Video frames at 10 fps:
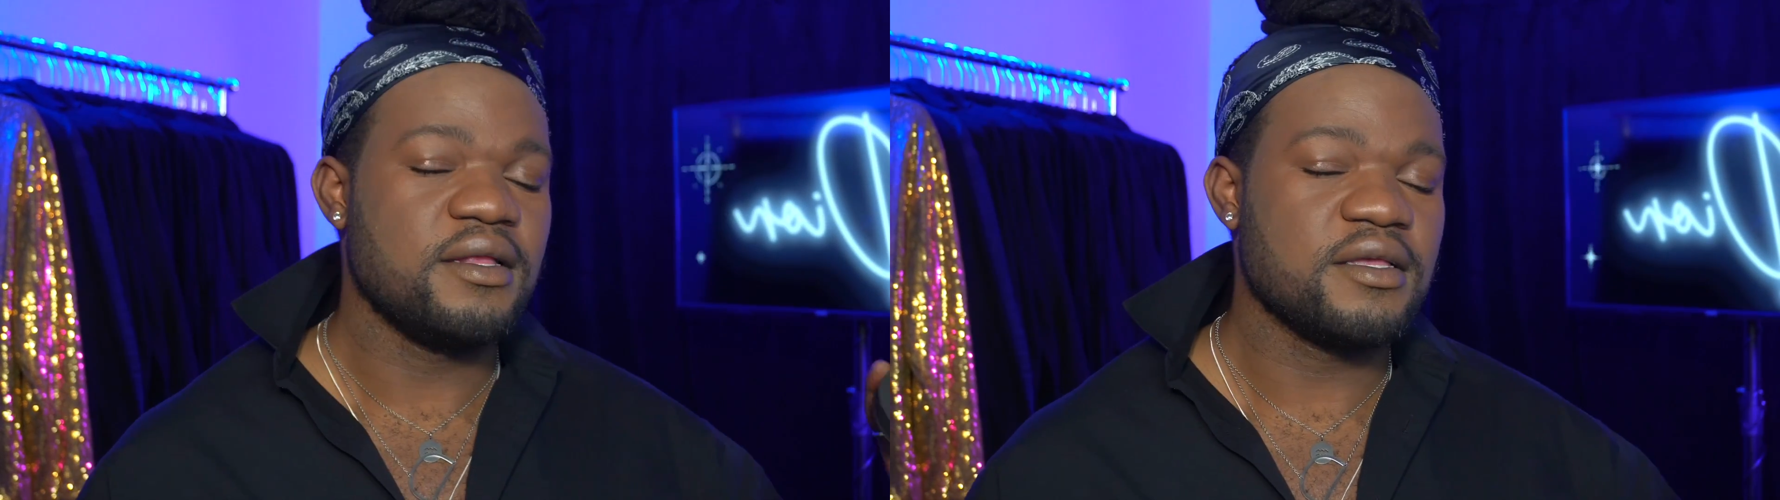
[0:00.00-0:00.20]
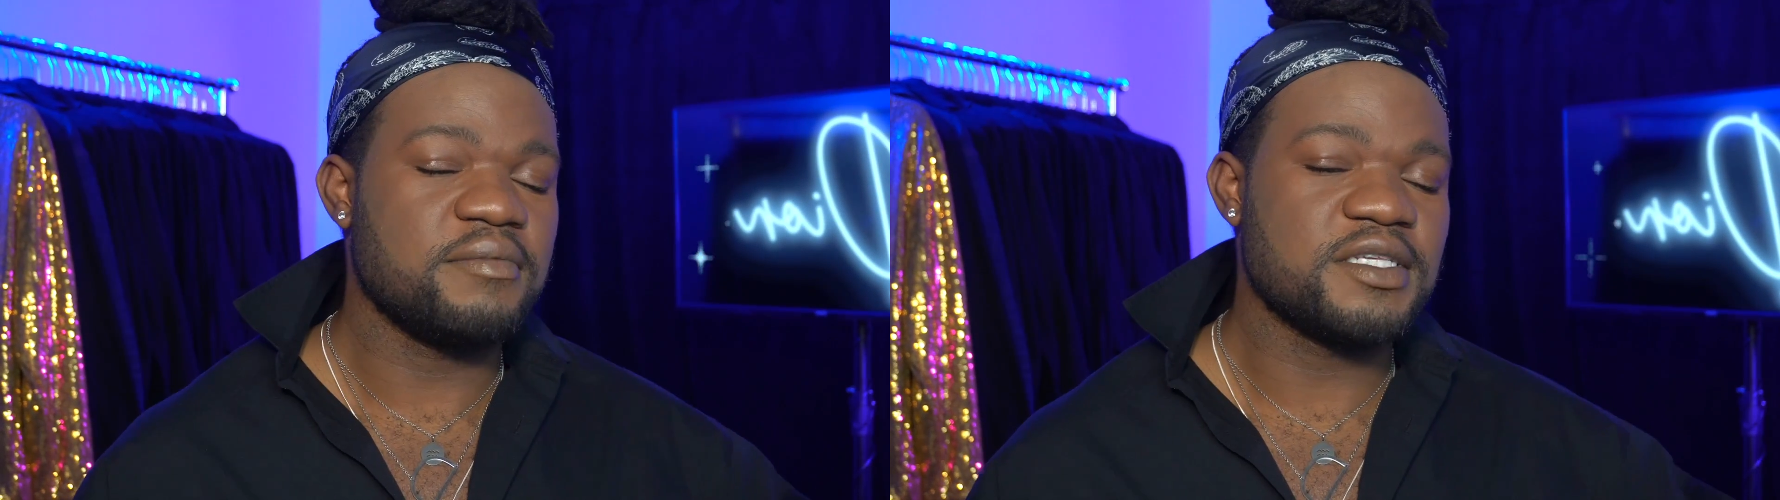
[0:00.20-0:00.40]

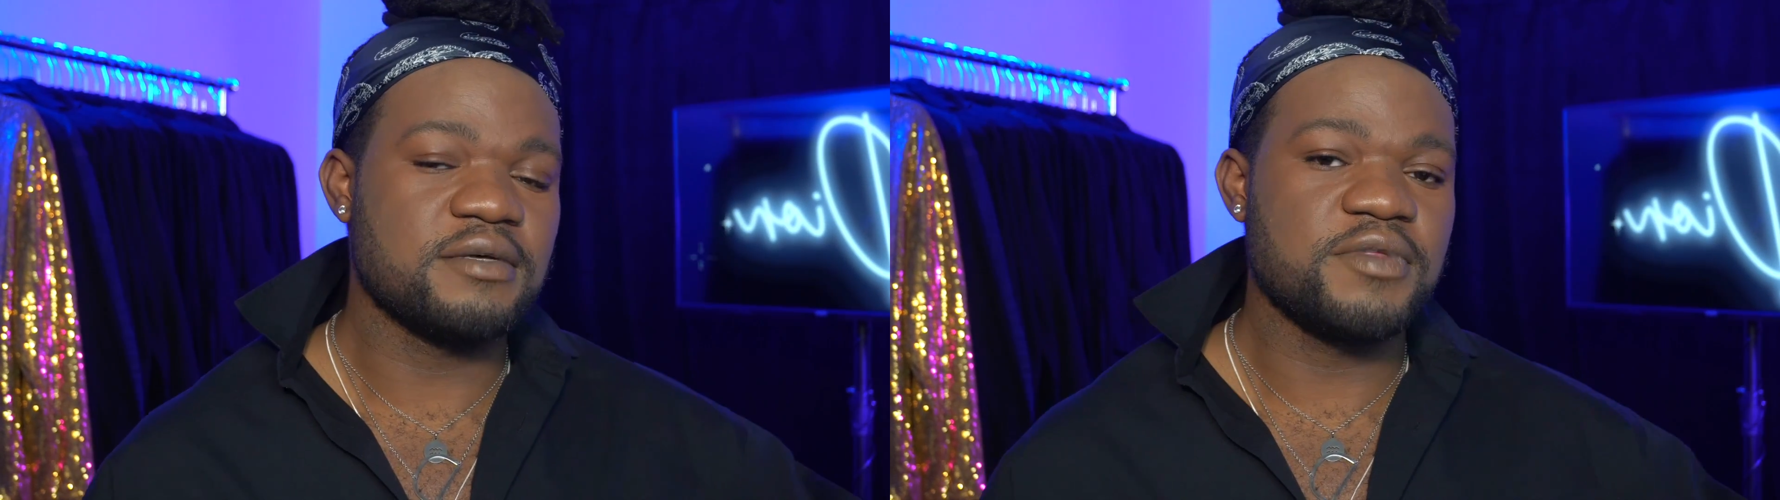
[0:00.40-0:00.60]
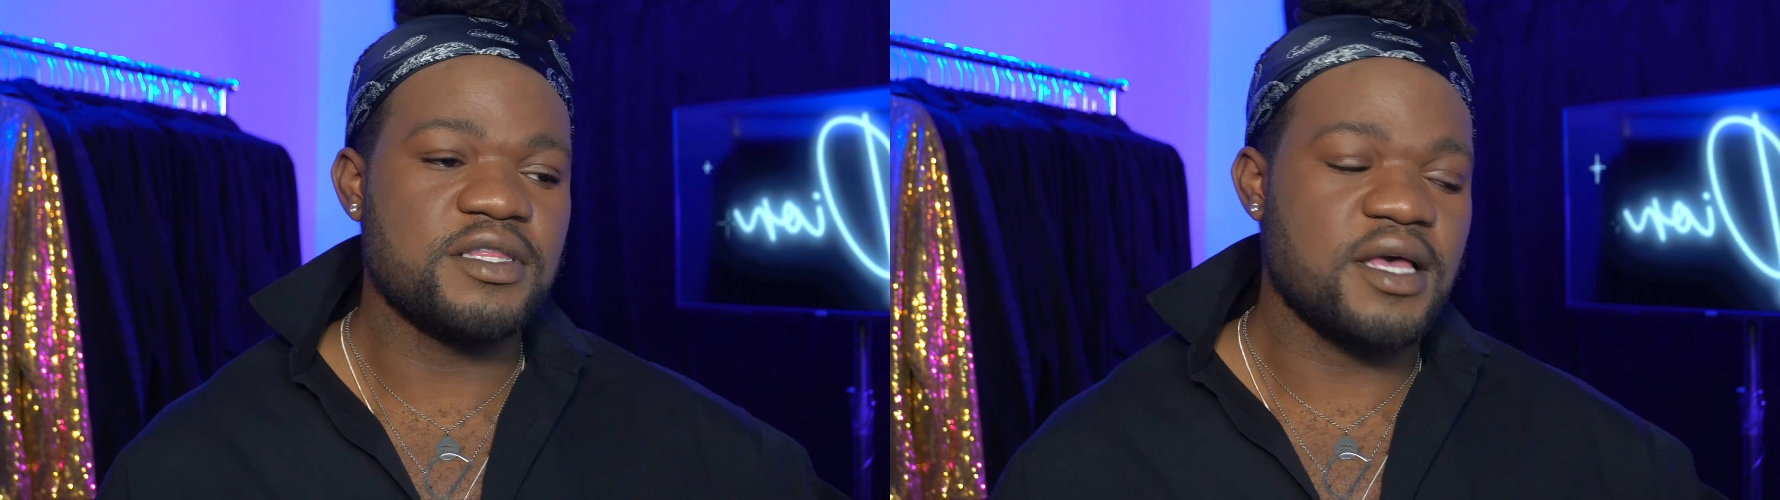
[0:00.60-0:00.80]
give me
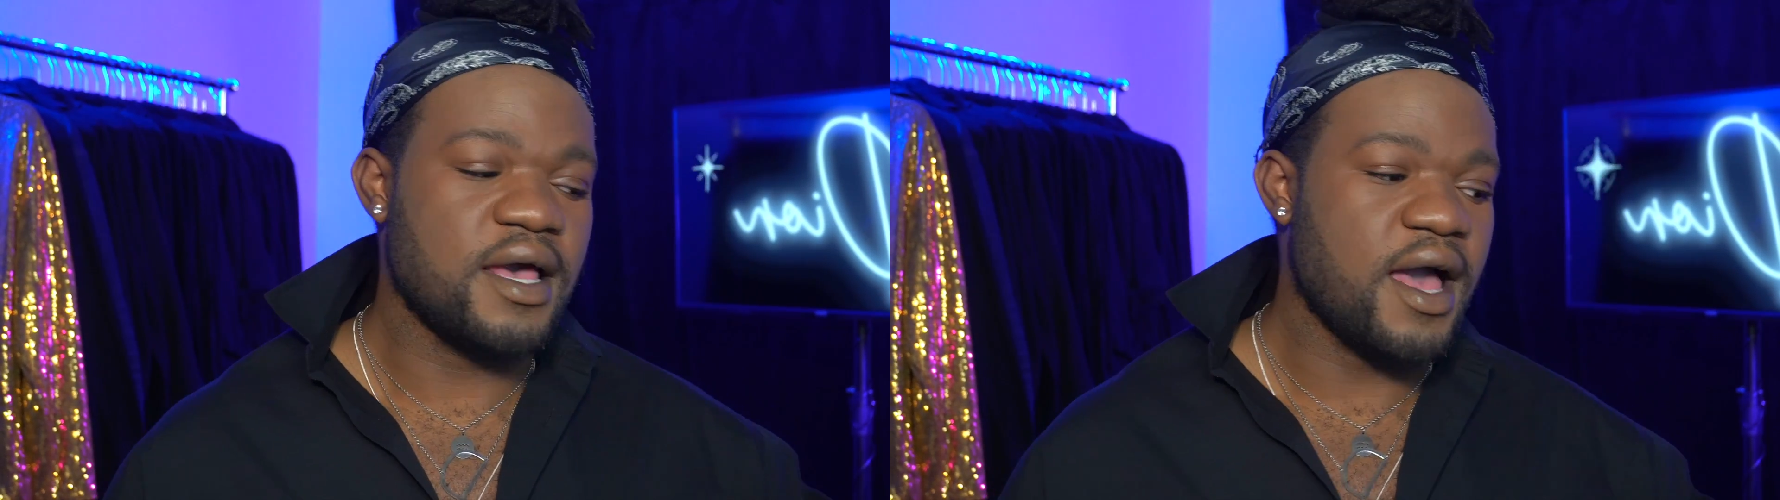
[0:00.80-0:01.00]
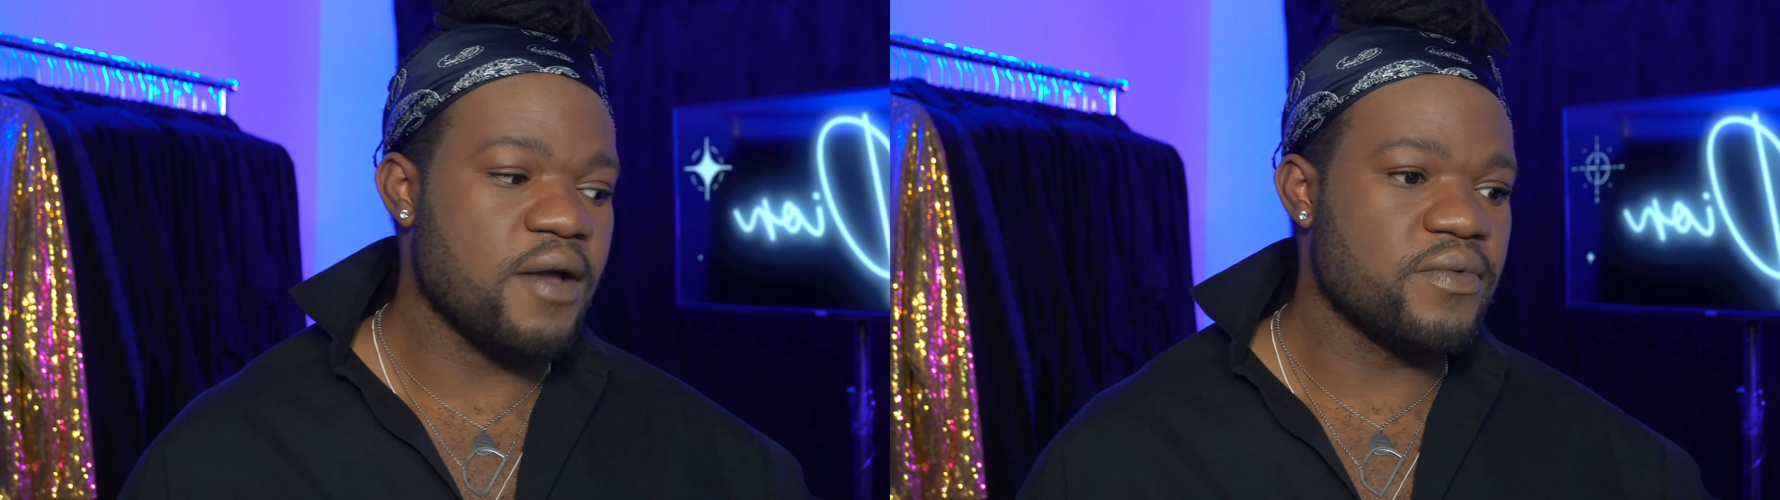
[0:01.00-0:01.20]
something that
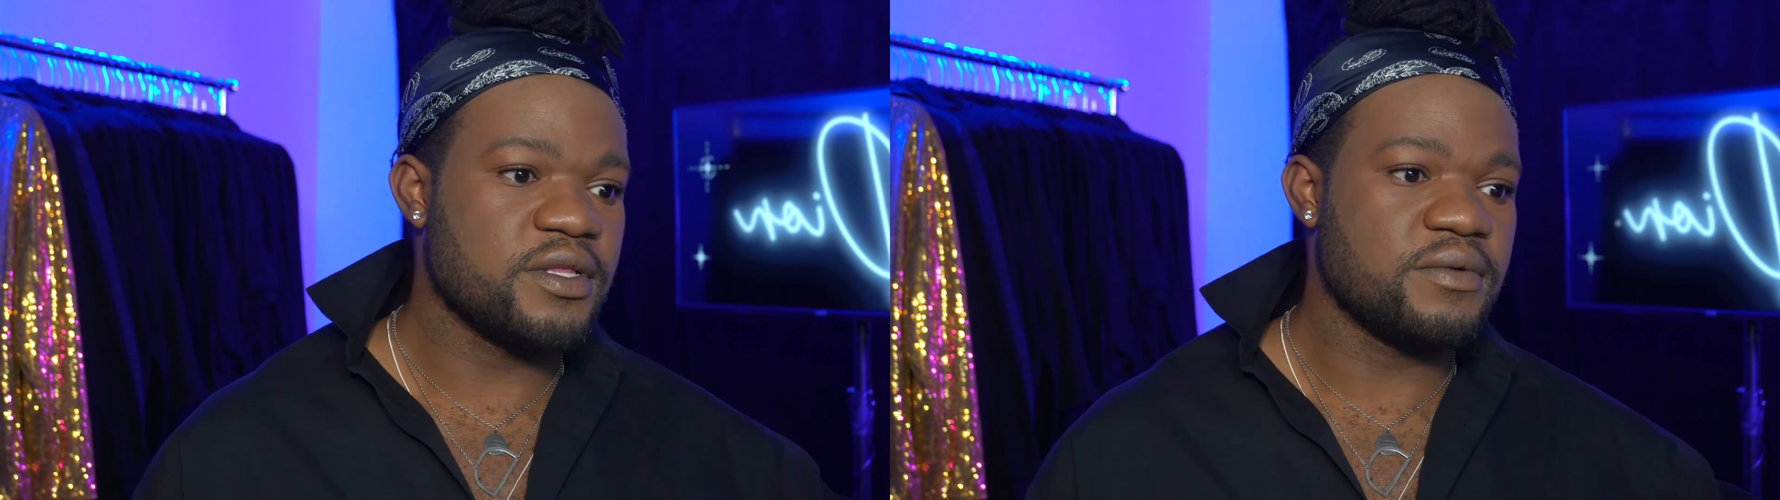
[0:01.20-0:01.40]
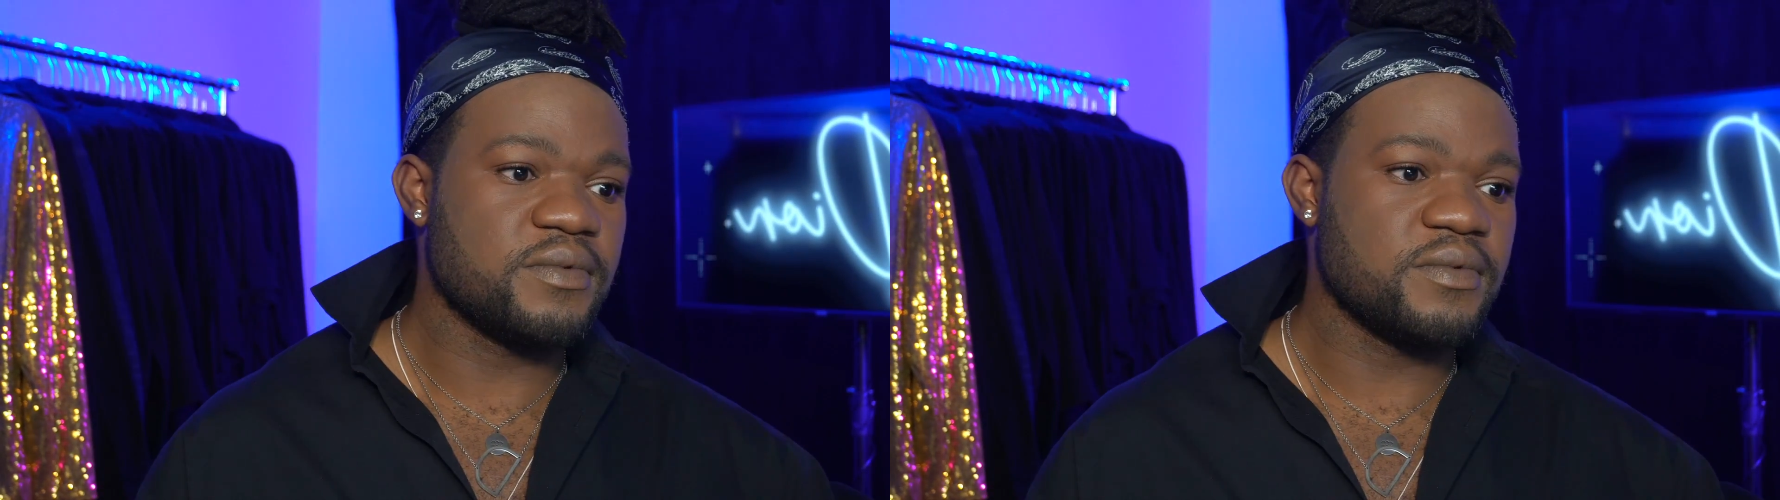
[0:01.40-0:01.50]
I really,